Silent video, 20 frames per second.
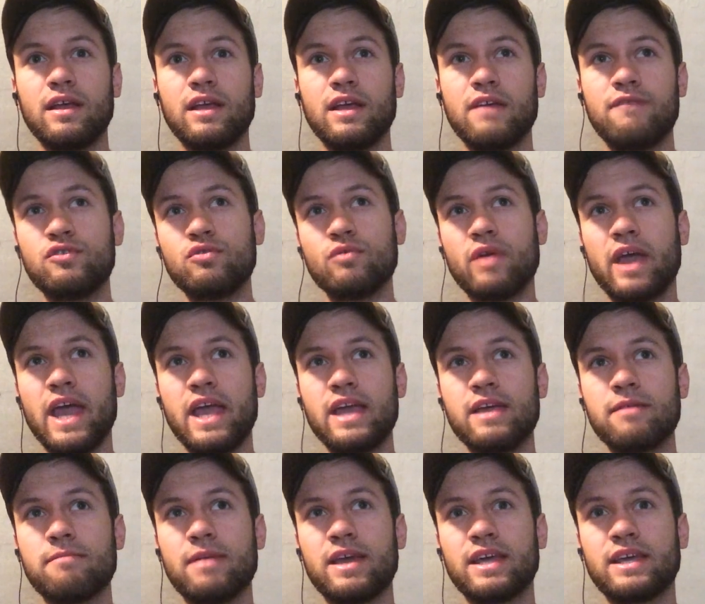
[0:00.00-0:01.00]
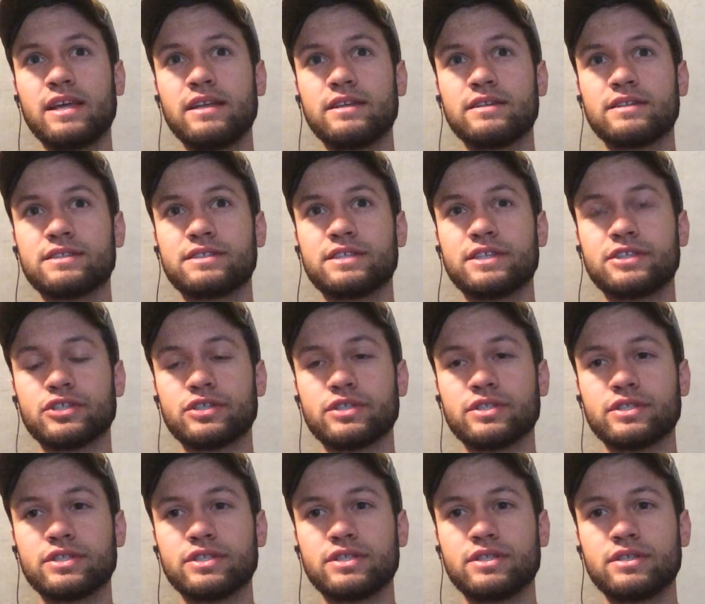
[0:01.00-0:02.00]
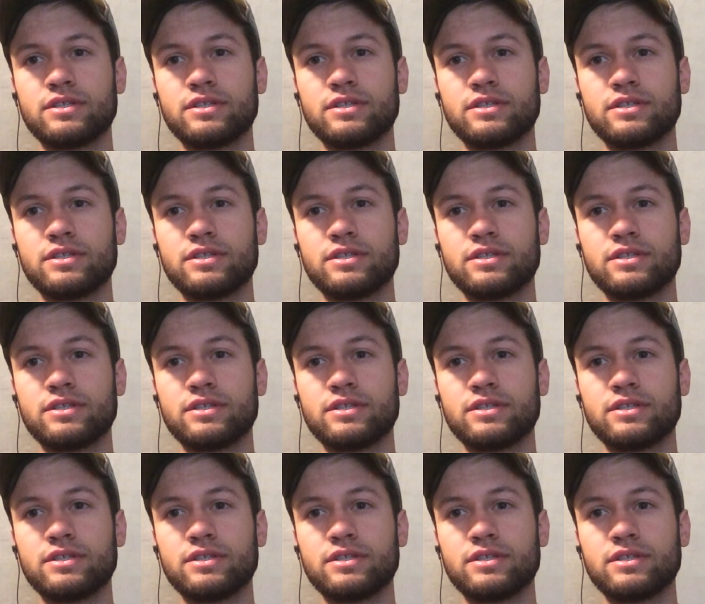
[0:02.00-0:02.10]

if you hate making decisions.